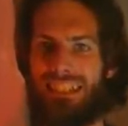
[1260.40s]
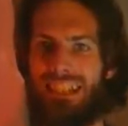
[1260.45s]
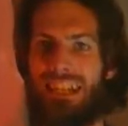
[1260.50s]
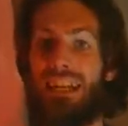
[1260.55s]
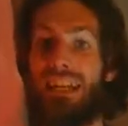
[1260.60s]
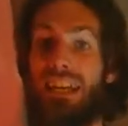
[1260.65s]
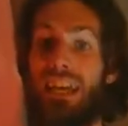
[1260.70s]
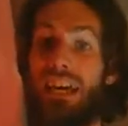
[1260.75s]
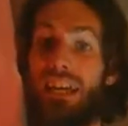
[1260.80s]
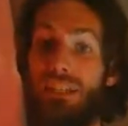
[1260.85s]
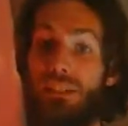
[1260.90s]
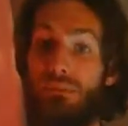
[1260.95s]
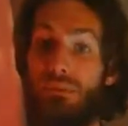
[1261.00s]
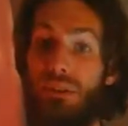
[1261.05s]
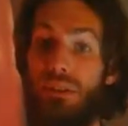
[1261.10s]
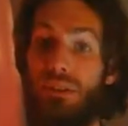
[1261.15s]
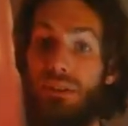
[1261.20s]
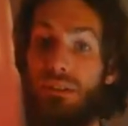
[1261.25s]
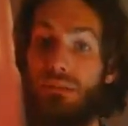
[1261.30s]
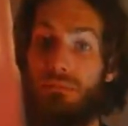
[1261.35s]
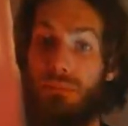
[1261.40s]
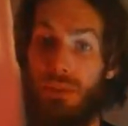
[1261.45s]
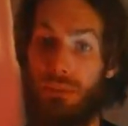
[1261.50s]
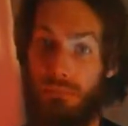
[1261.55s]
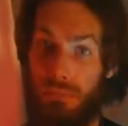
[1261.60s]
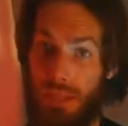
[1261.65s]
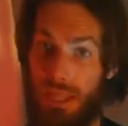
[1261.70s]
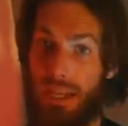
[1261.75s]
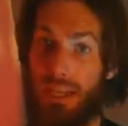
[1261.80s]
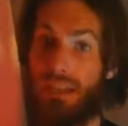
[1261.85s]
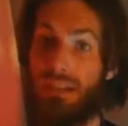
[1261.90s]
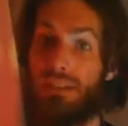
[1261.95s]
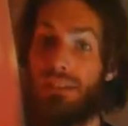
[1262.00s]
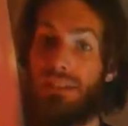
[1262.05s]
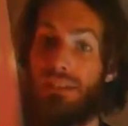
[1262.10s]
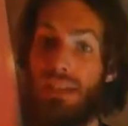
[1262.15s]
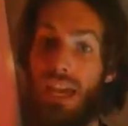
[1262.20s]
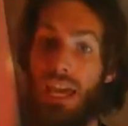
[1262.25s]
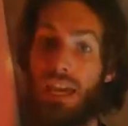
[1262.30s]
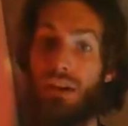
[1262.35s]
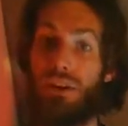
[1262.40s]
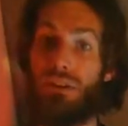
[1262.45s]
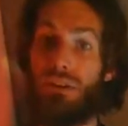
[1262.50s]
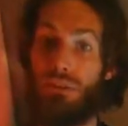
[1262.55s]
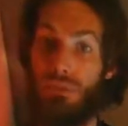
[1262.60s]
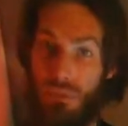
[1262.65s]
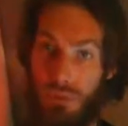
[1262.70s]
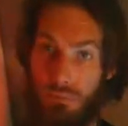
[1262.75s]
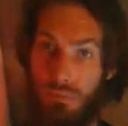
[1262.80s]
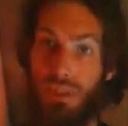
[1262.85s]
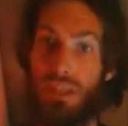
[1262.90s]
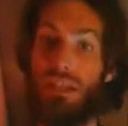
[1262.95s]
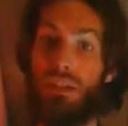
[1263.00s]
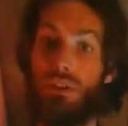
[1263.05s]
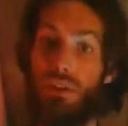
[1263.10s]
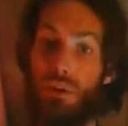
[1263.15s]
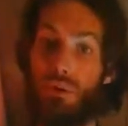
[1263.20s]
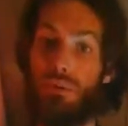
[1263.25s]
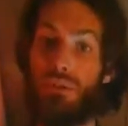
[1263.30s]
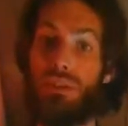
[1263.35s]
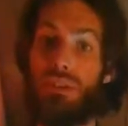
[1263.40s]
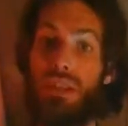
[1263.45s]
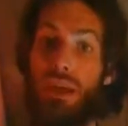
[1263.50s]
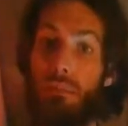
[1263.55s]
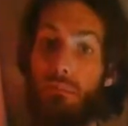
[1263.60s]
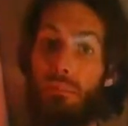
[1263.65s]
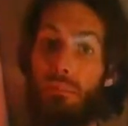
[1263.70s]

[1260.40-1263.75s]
Yes, we're playing a scale. We're playing notes that